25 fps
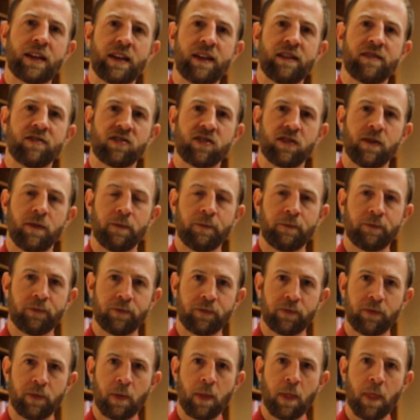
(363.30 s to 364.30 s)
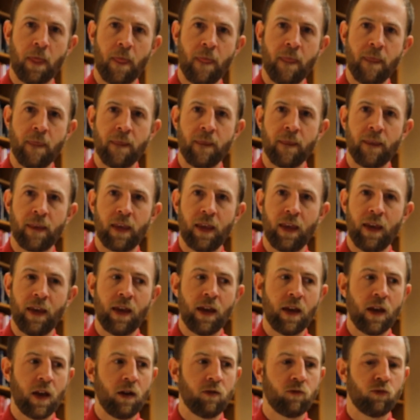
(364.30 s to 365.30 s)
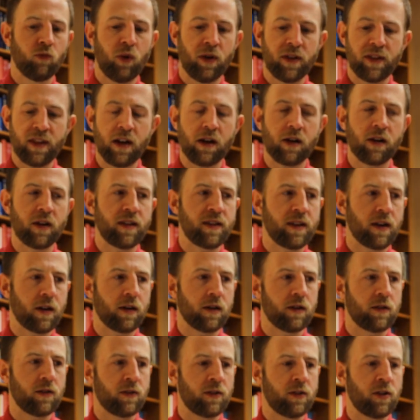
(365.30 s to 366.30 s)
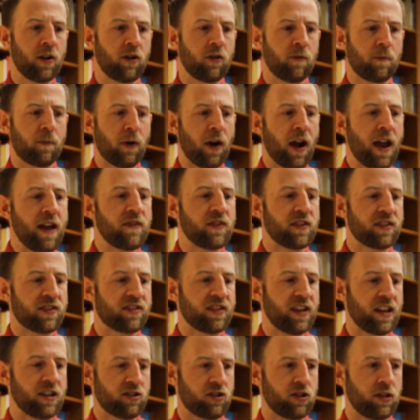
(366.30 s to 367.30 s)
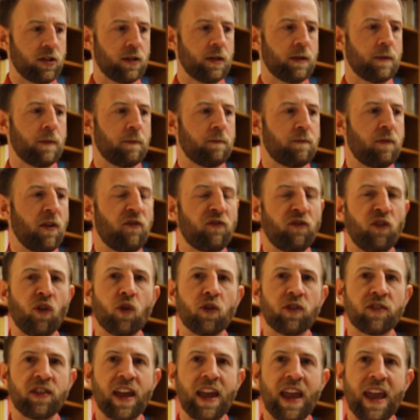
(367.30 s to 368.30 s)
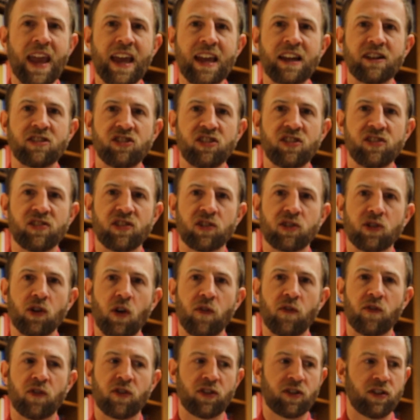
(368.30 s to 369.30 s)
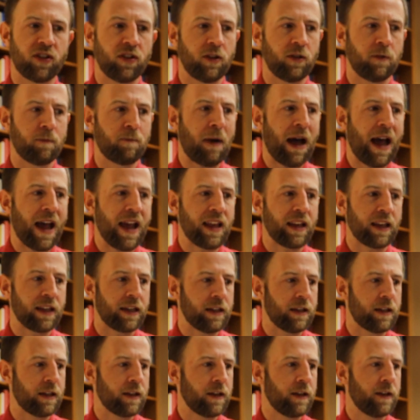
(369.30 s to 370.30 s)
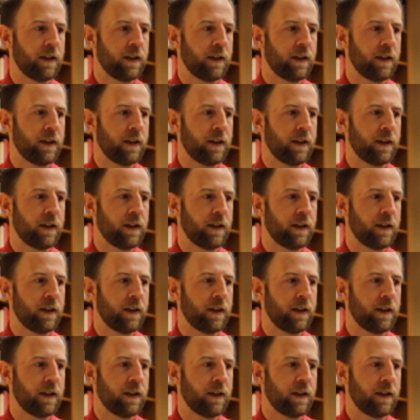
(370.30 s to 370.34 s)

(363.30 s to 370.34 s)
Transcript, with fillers: against him when they're in their, their private session, before they hand Jesus over to Pilate,